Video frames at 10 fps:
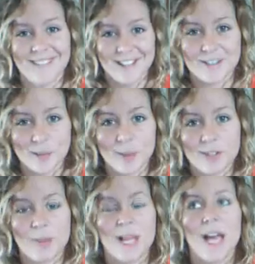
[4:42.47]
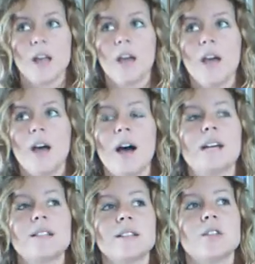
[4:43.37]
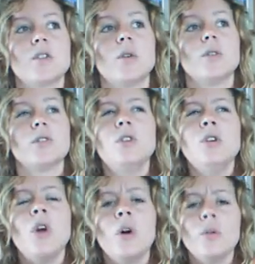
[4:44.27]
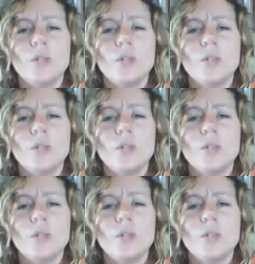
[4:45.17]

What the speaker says: in this world to play. Us as souls know